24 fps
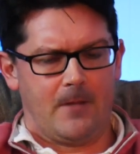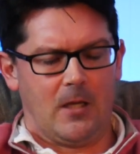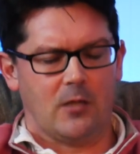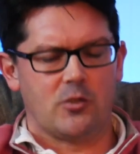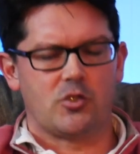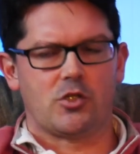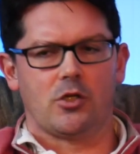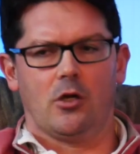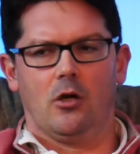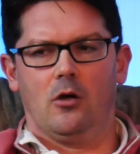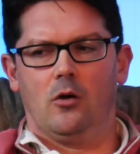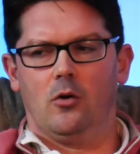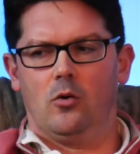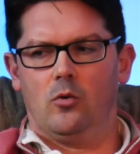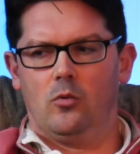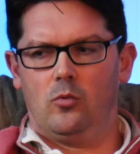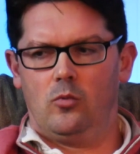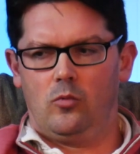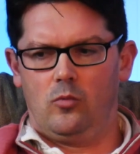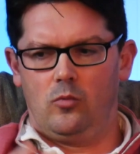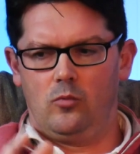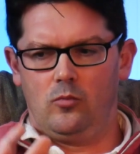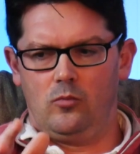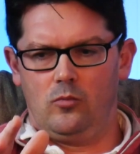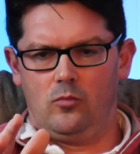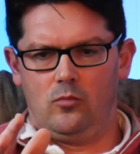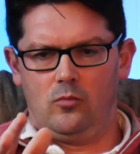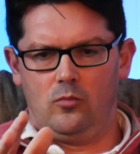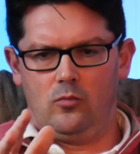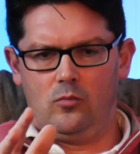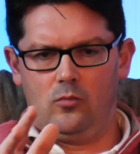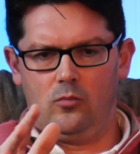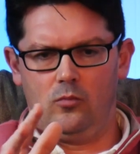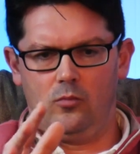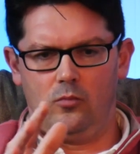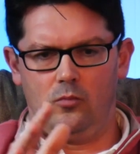So
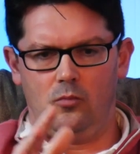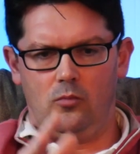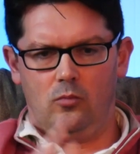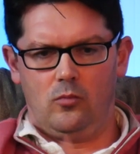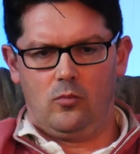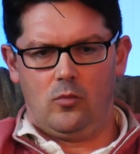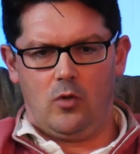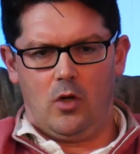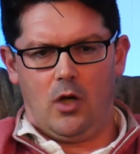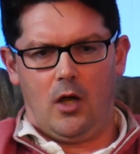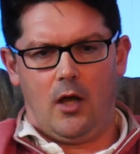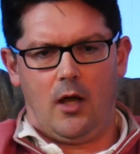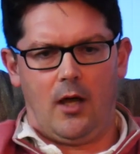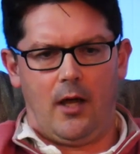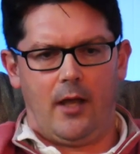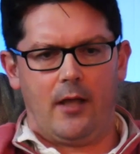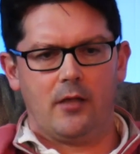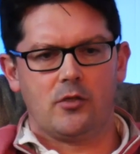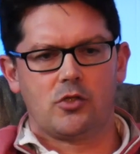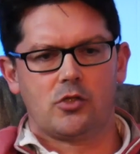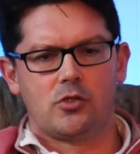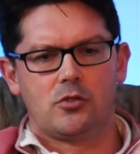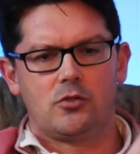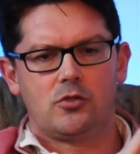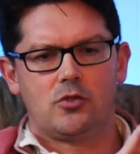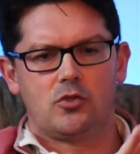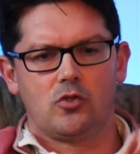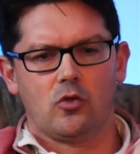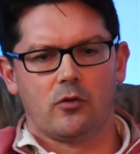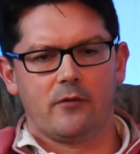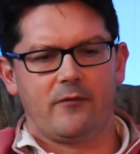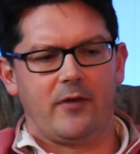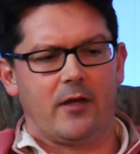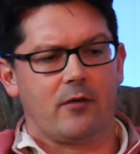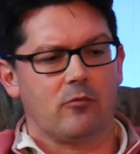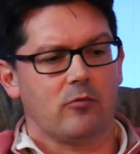I
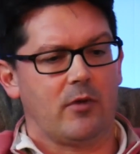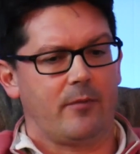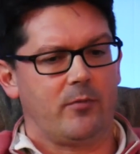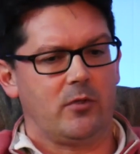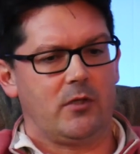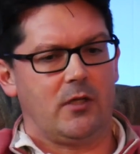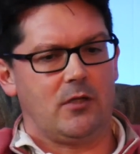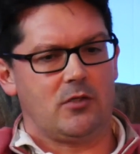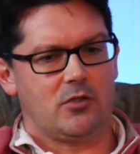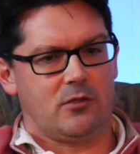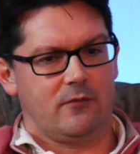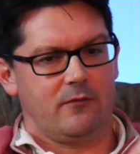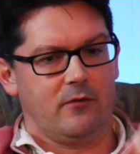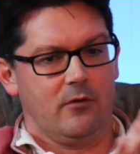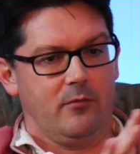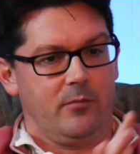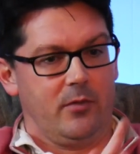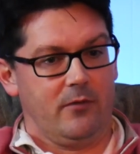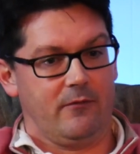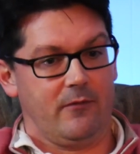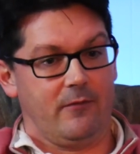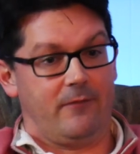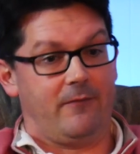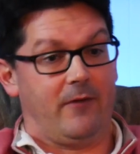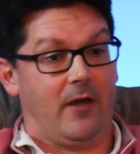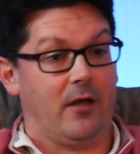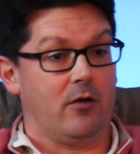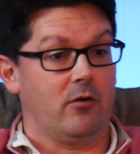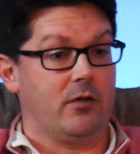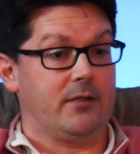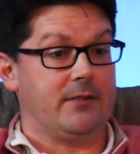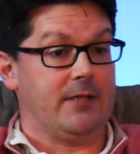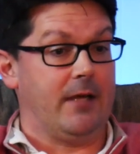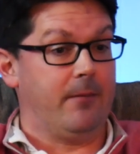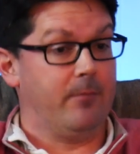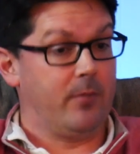sort of had a reputation for a bit of a
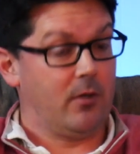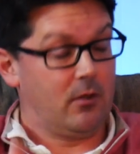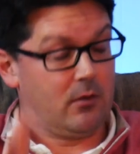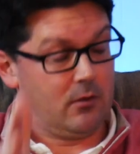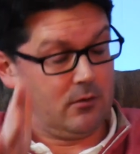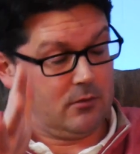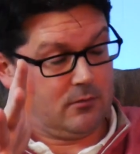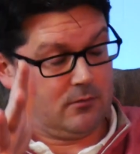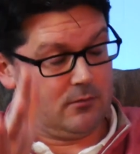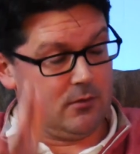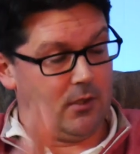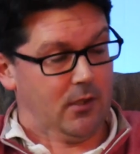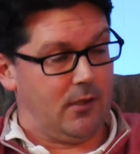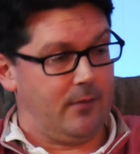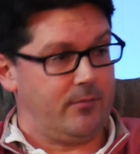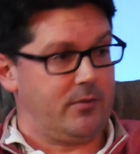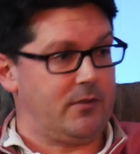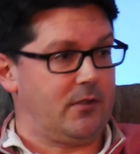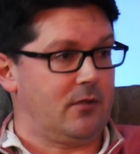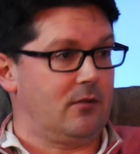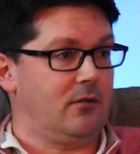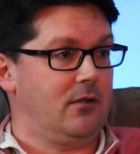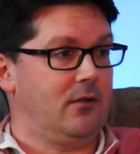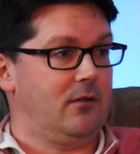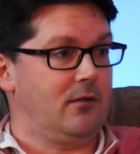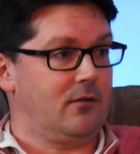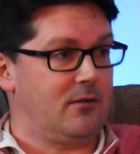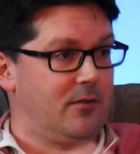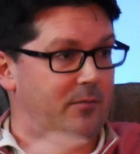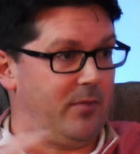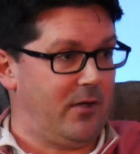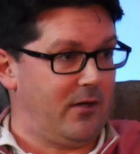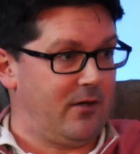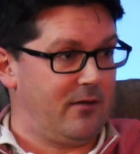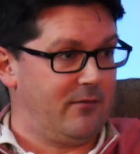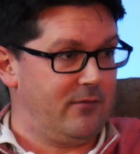fiery temper, particularly in the
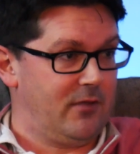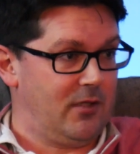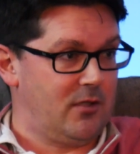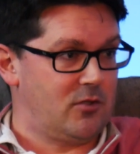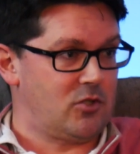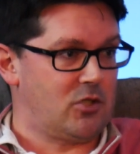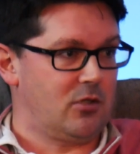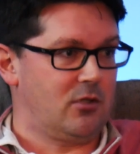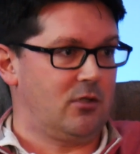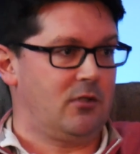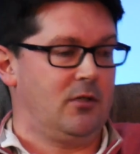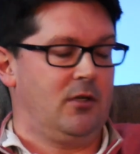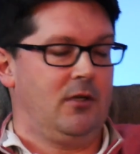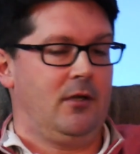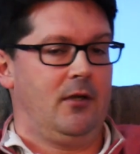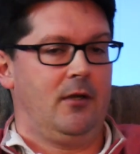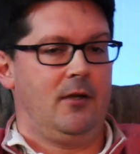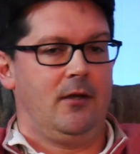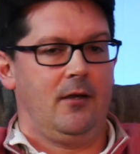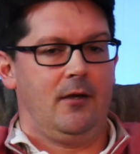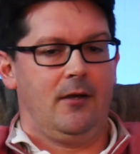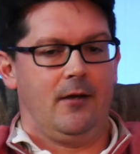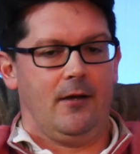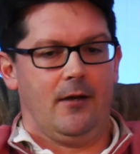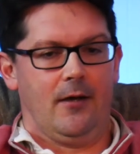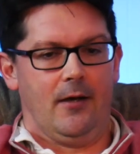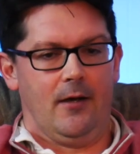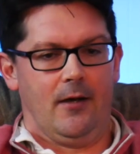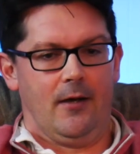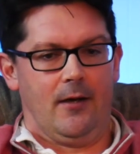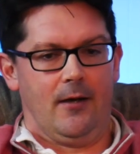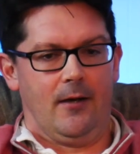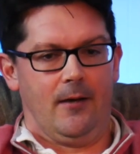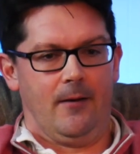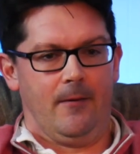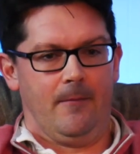competitive nature.
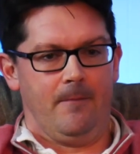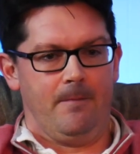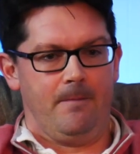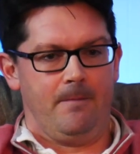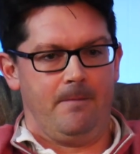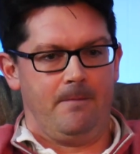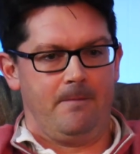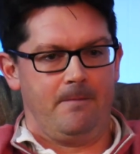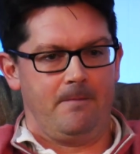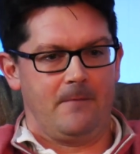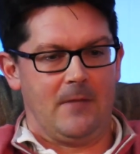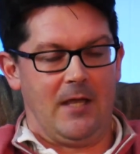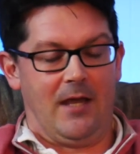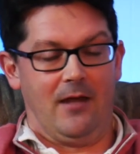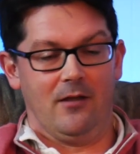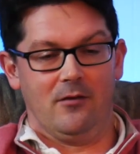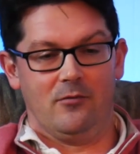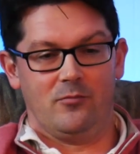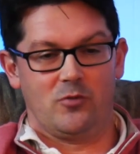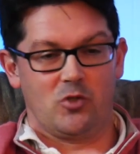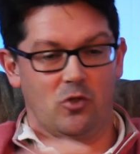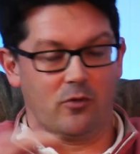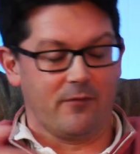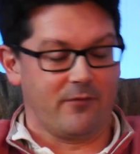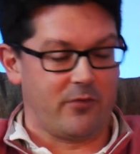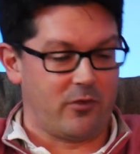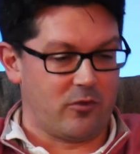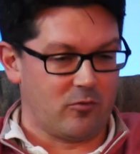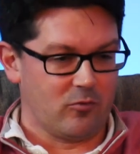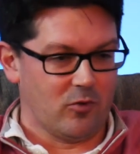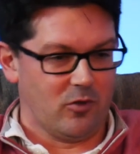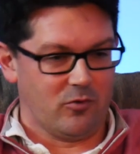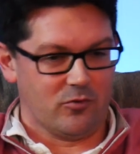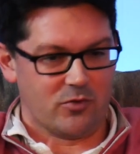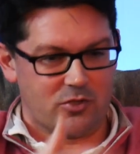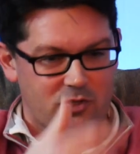Had sort of
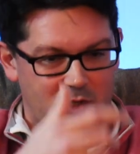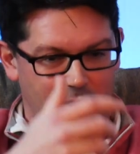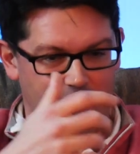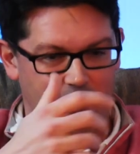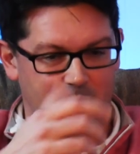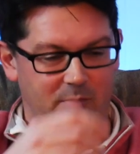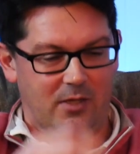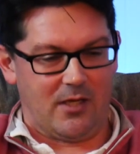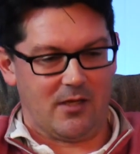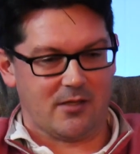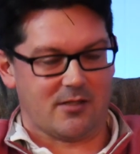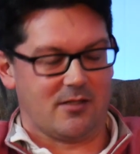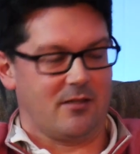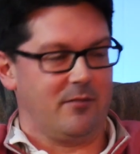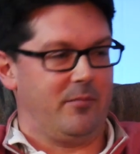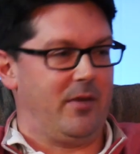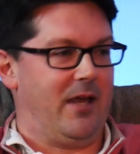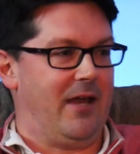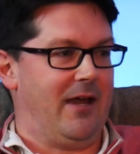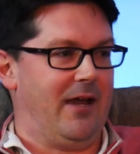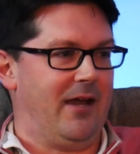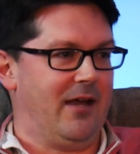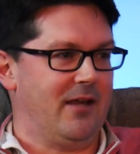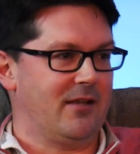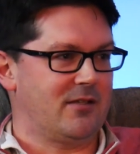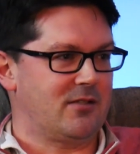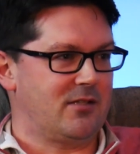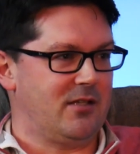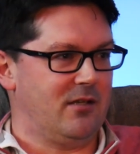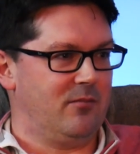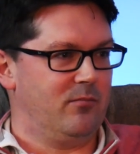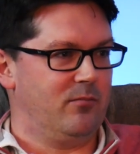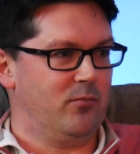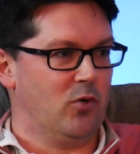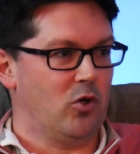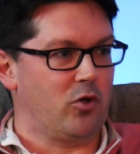thrown starting blocks in the past,
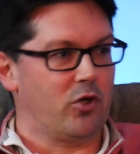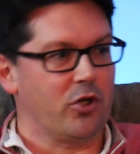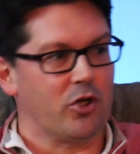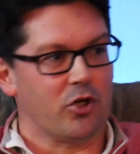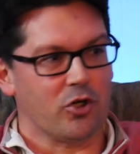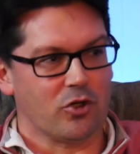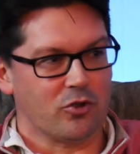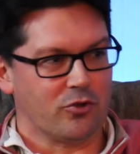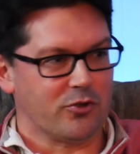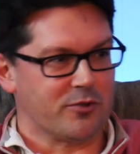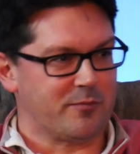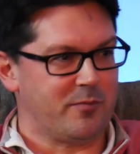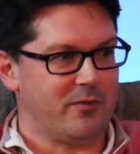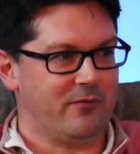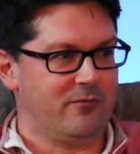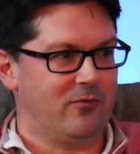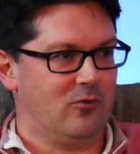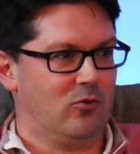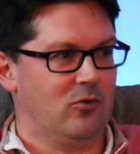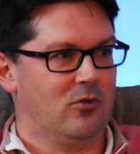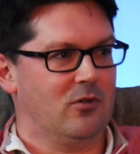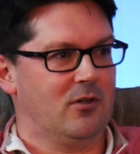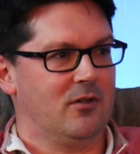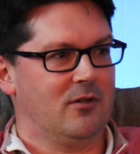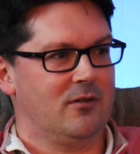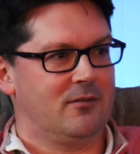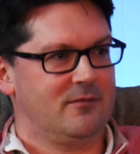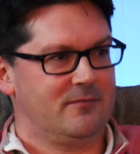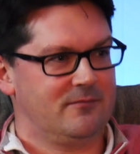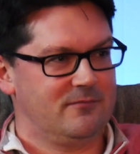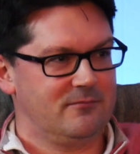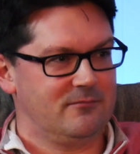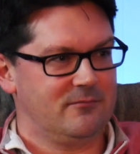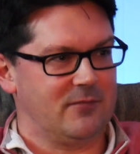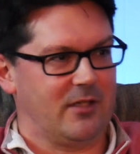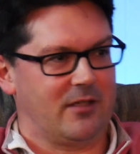had broken hurdles before,
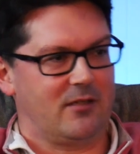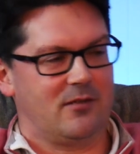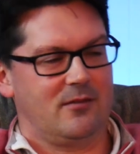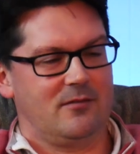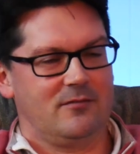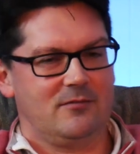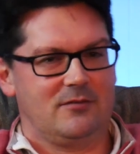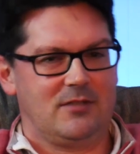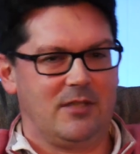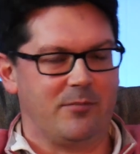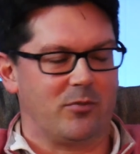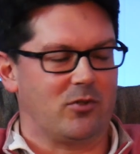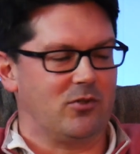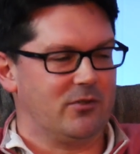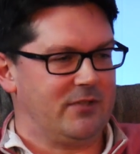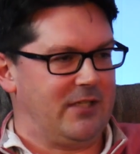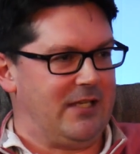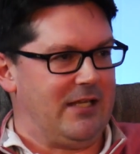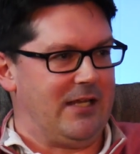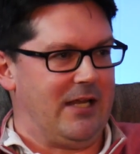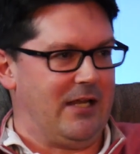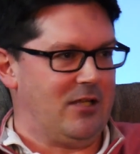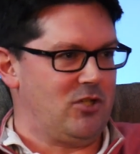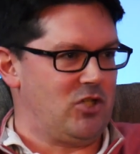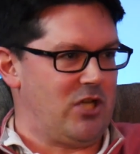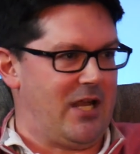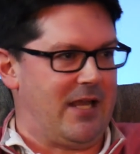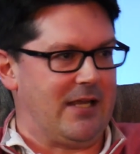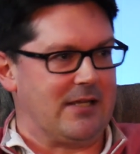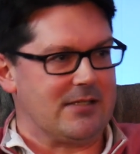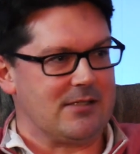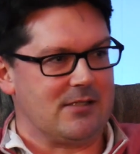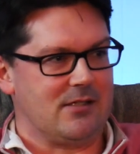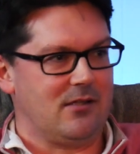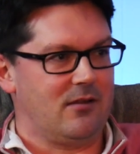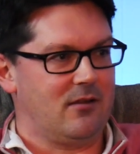like typical teenage
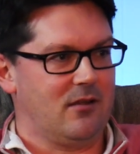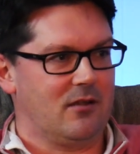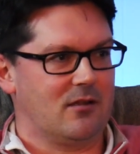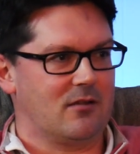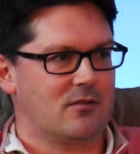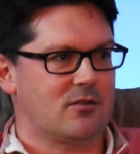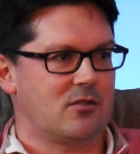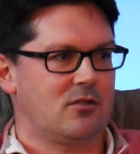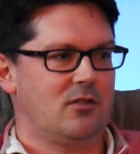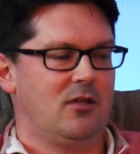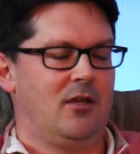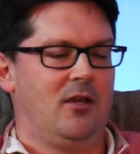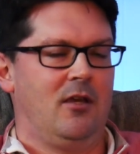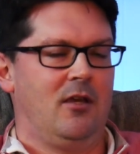angsty things.